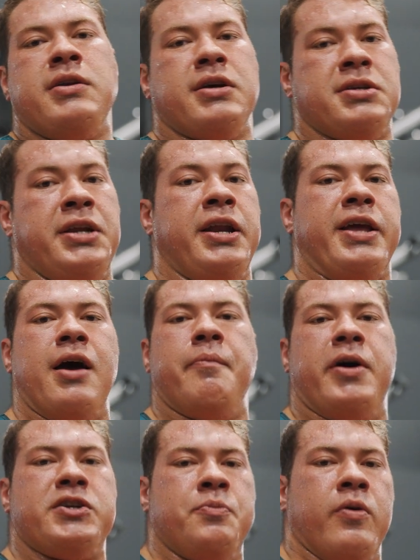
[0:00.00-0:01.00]
Doesn't need to get
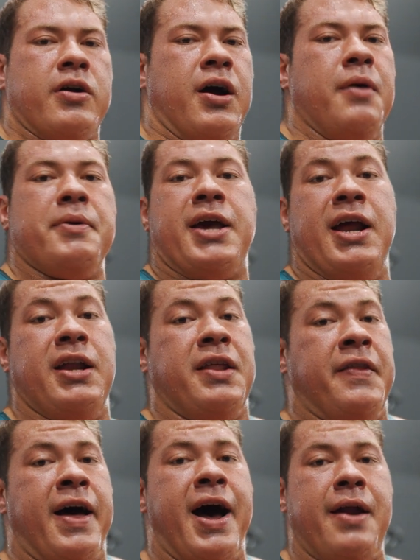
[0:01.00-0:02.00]
much more complicated
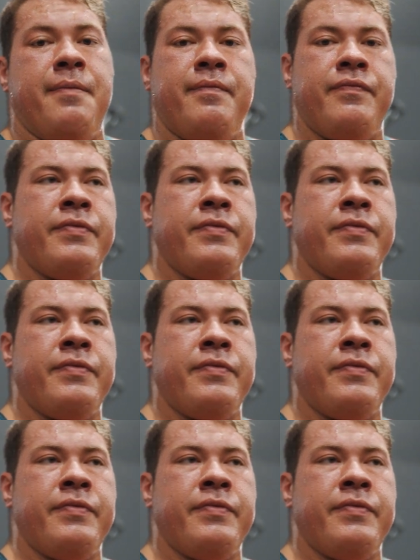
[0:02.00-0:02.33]
than that.